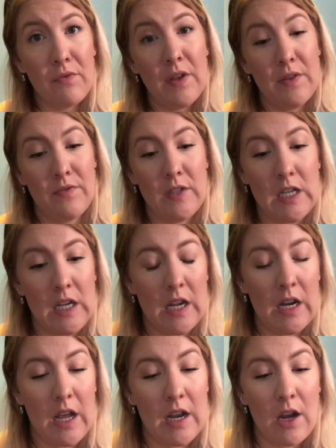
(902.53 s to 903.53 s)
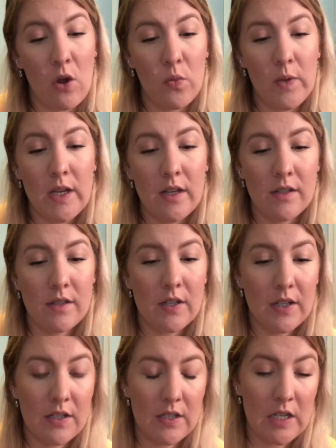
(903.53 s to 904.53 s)
15, and now week
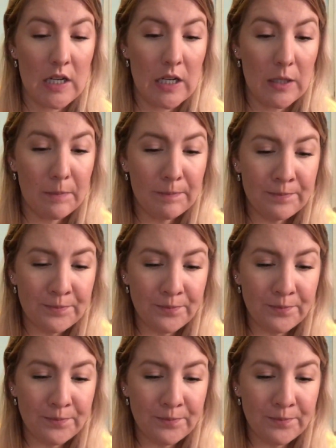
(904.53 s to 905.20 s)
16,